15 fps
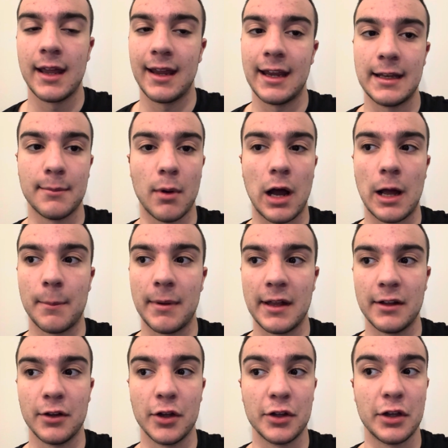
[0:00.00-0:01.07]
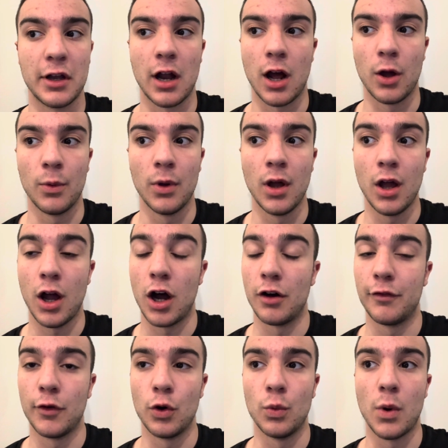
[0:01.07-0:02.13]
In my opinion, I
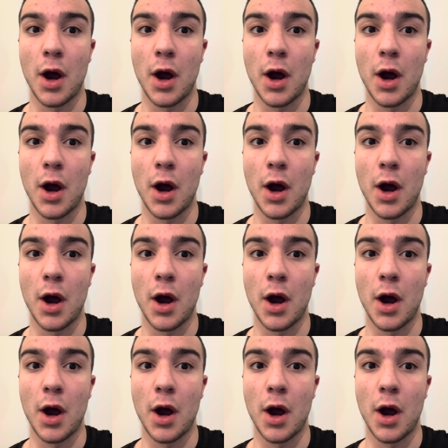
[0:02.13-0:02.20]
thought